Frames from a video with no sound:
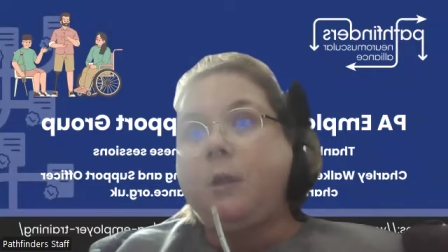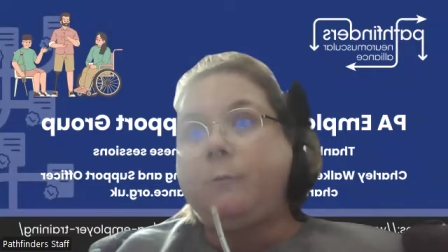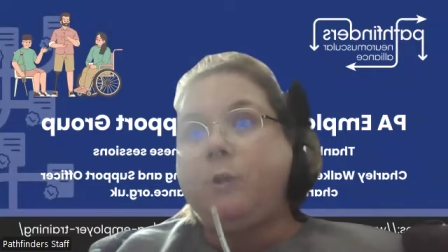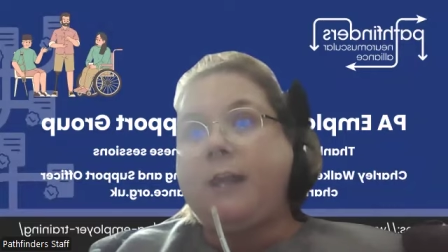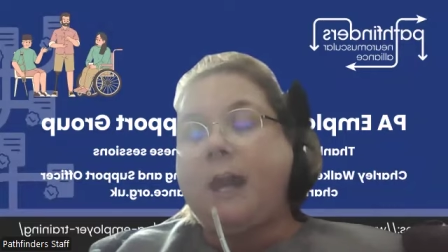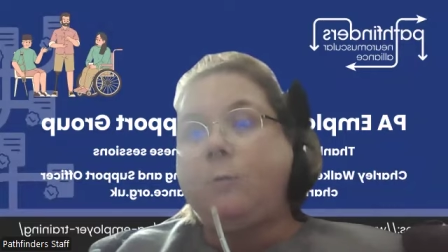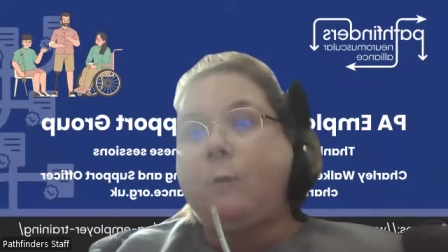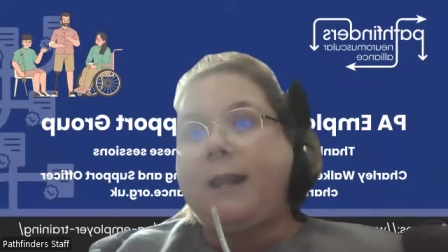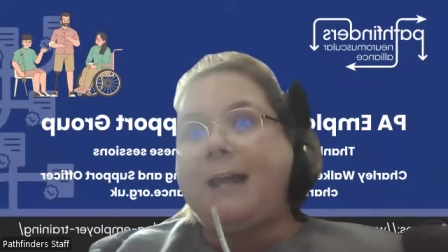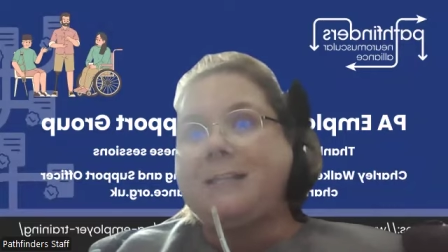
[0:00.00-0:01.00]
communicate
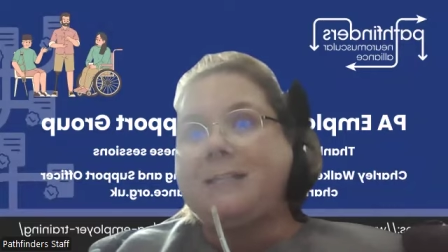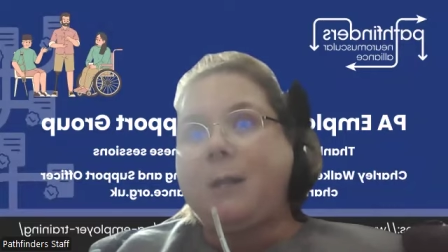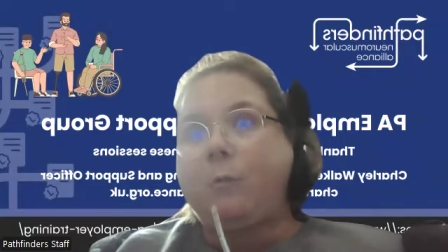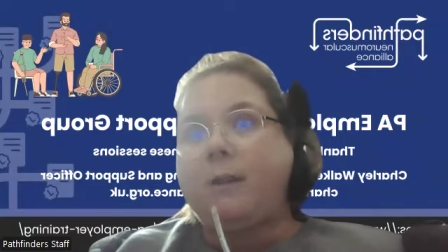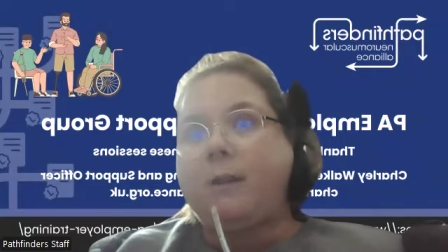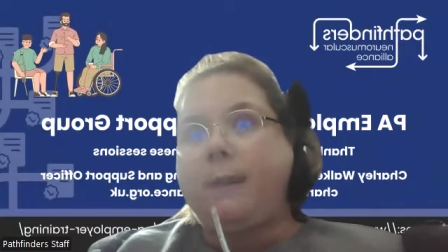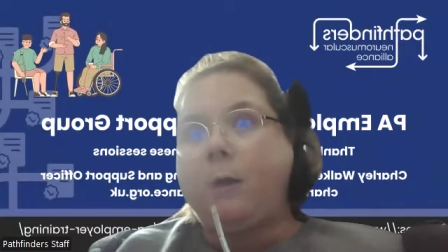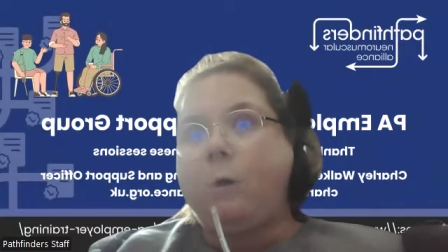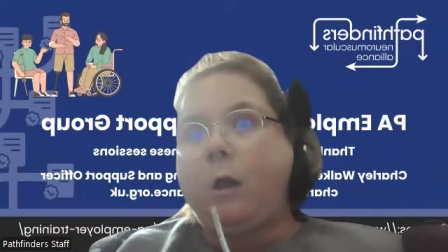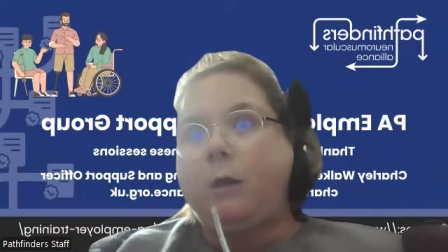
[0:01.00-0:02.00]
well, and take pride in
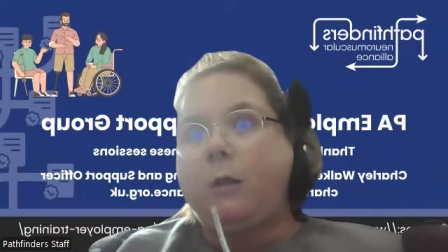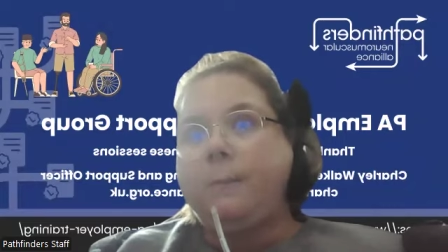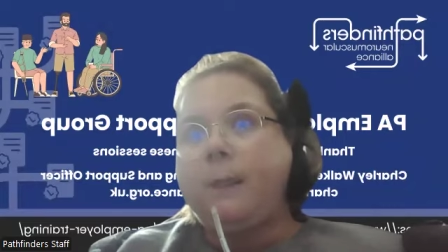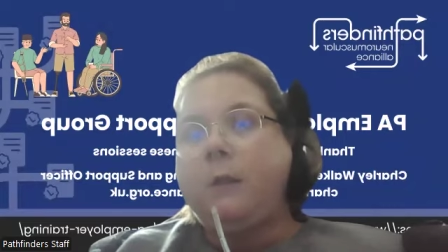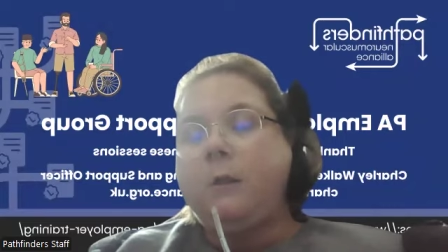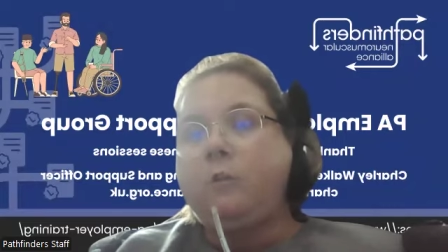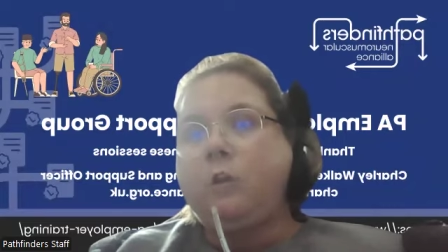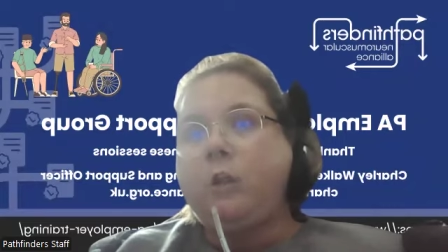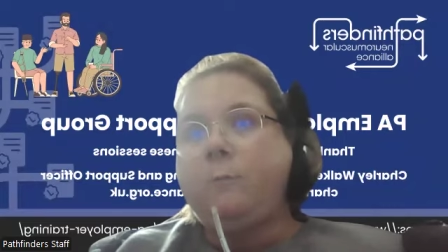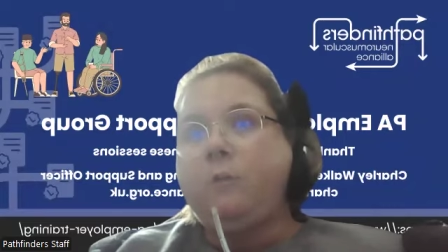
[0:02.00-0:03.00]
their work.
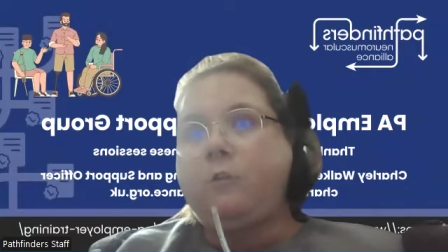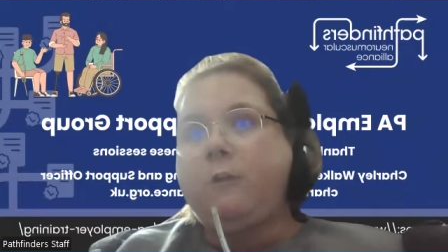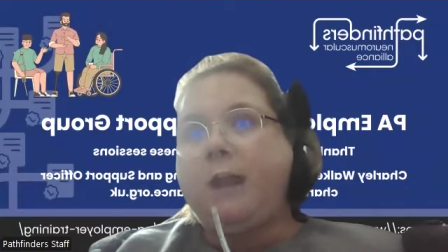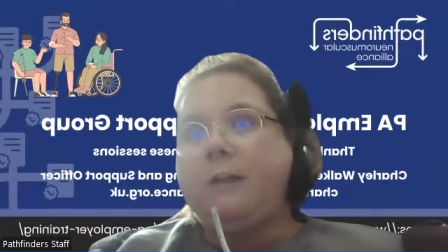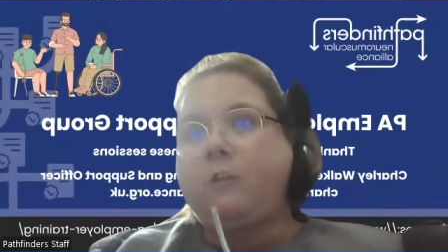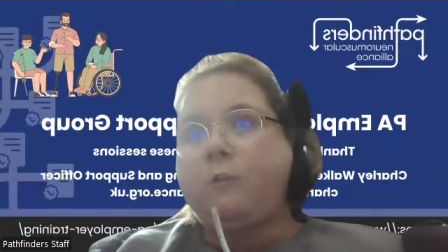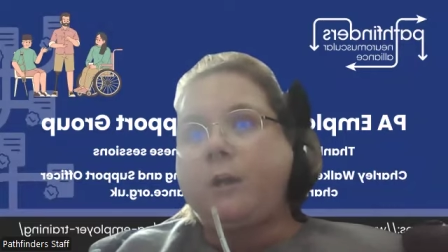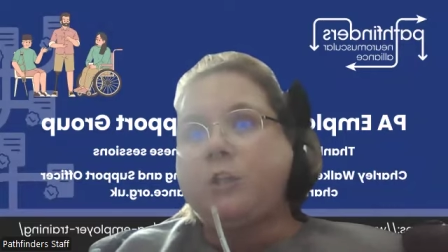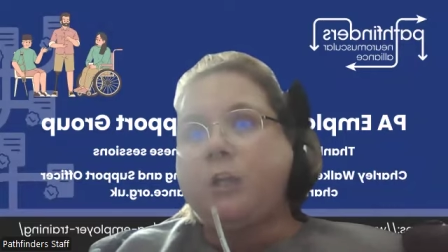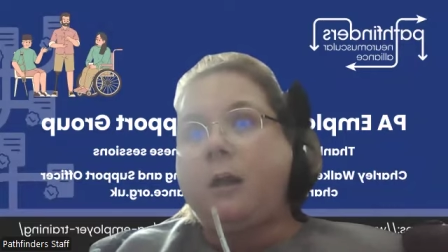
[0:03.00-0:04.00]
Documents create
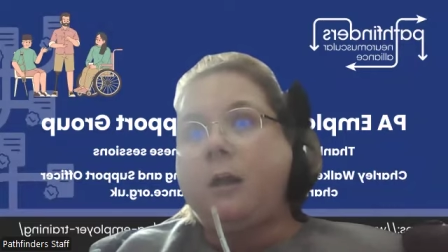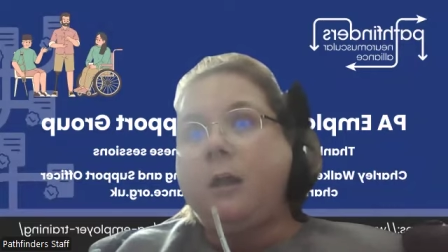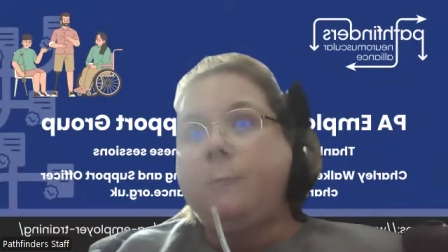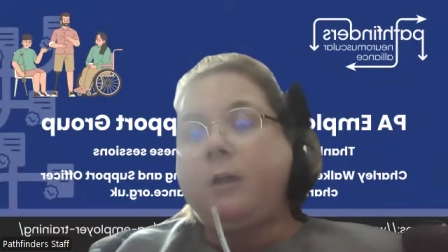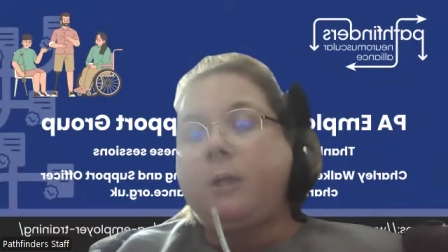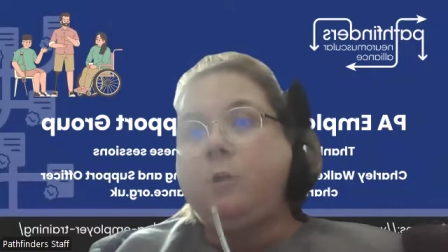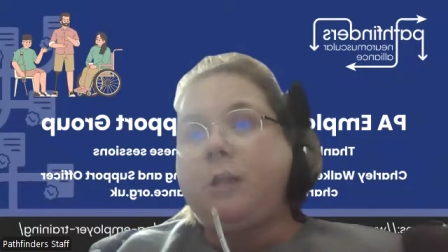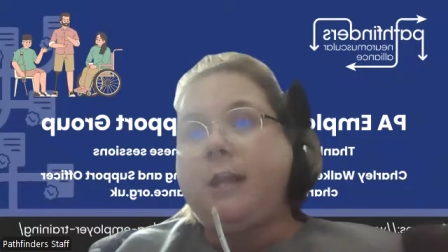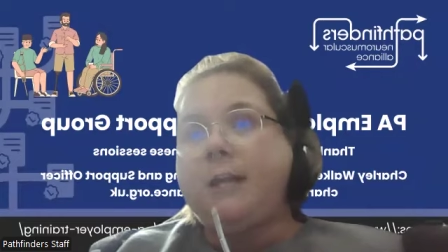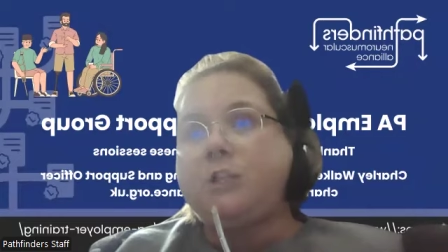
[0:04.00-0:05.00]
structure, but
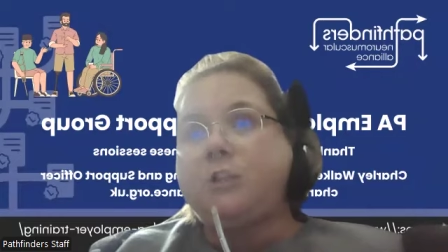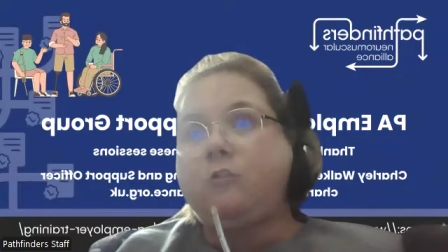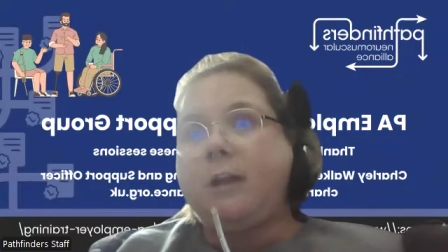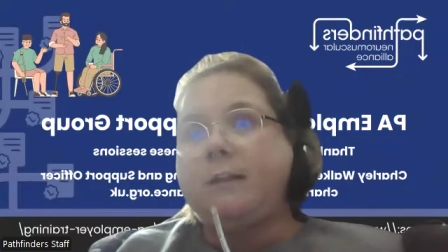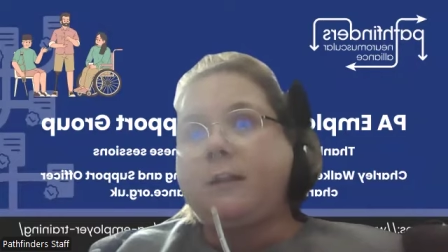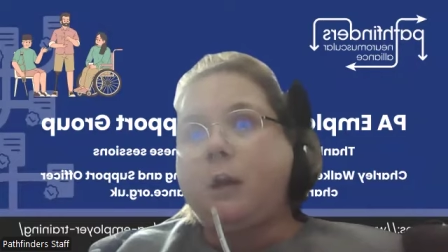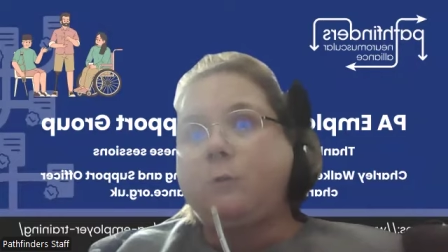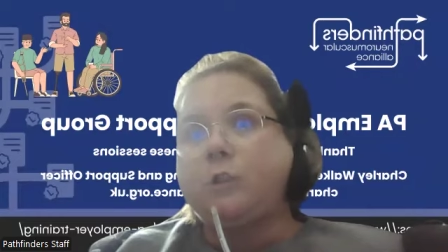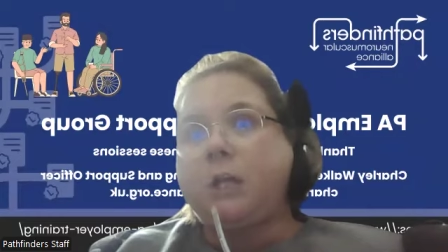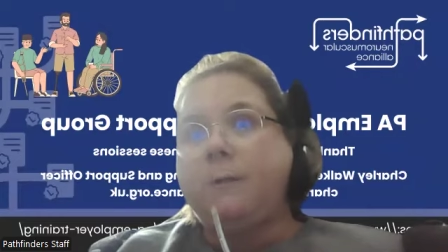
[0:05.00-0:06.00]
communication creates
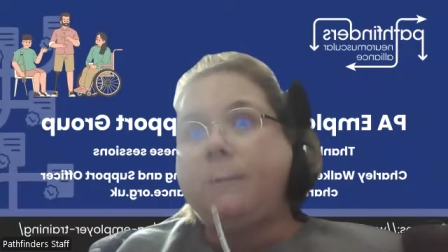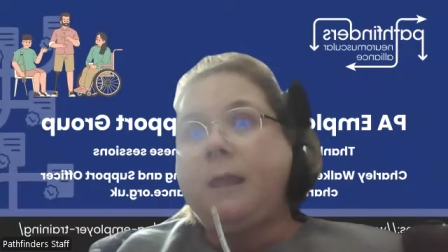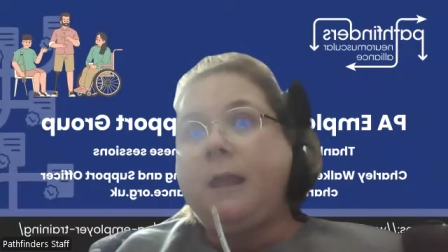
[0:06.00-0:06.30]
culture.